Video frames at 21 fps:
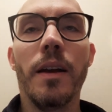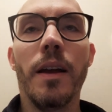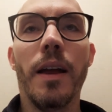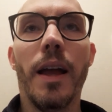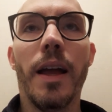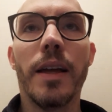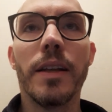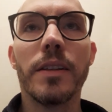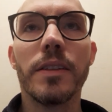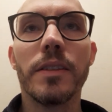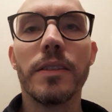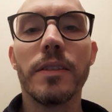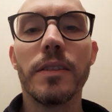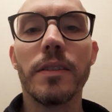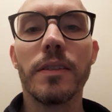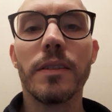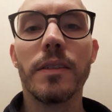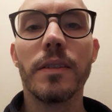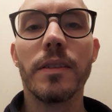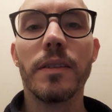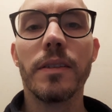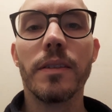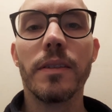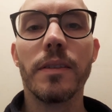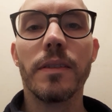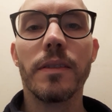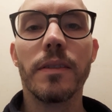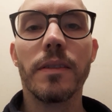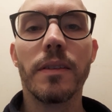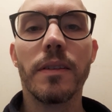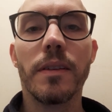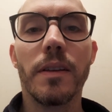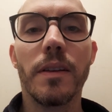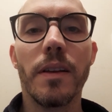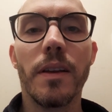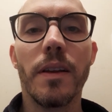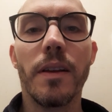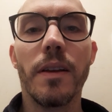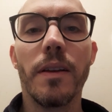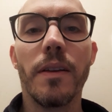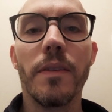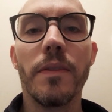And
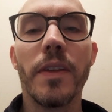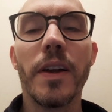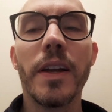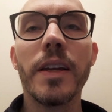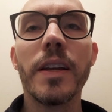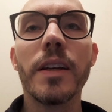they